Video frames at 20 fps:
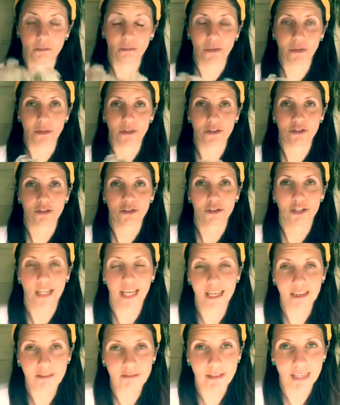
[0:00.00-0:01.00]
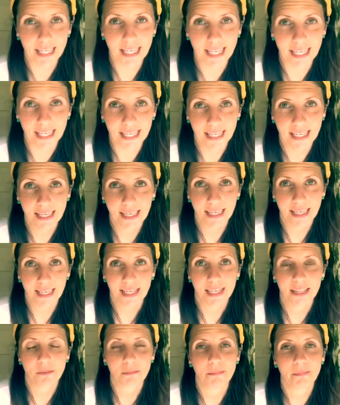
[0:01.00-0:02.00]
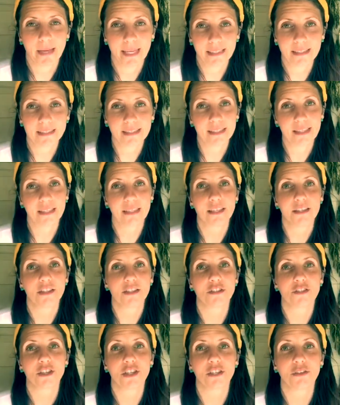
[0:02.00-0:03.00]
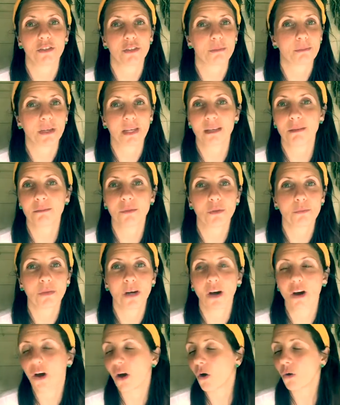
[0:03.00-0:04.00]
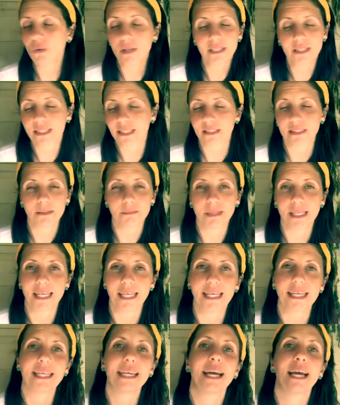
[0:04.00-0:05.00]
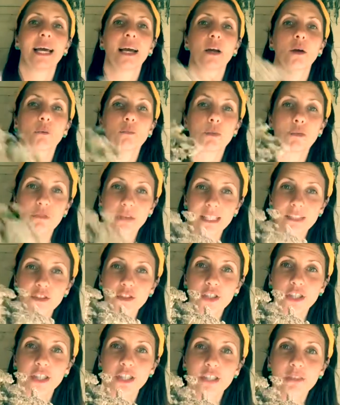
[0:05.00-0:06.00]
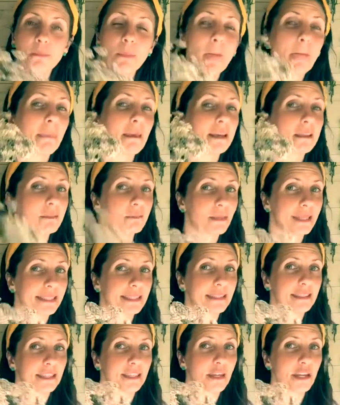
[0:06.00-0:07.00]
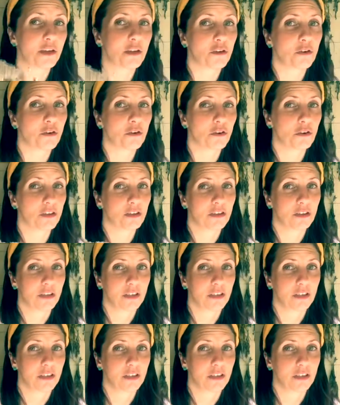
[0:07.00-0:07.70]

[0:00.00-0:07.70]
But generally, the best thing you can do, as my mum always said to me, prevention is better than a cure.